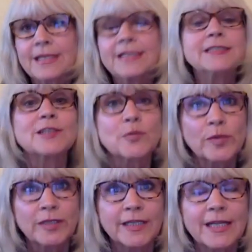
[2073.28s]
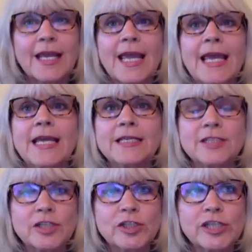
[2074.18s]
is thrilling. And
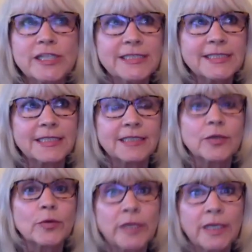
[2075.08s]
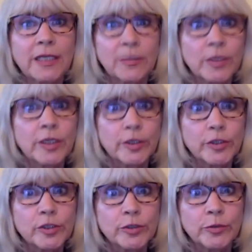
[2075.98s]
she's a greedy reader
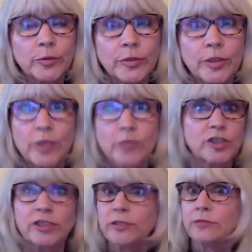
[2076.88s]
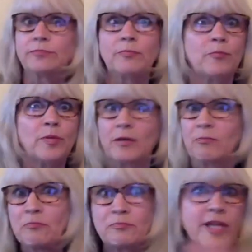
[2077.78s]
too. You know, she'll book
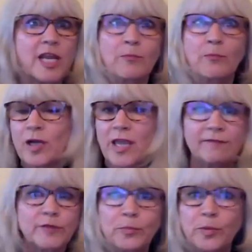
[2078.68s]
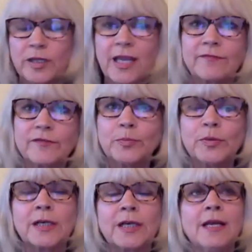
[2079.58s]
take book after book after
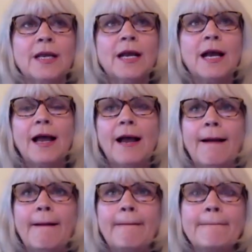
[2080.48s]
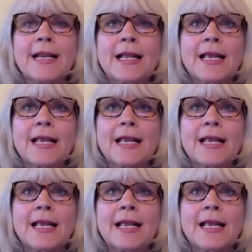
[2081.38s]
book. Um,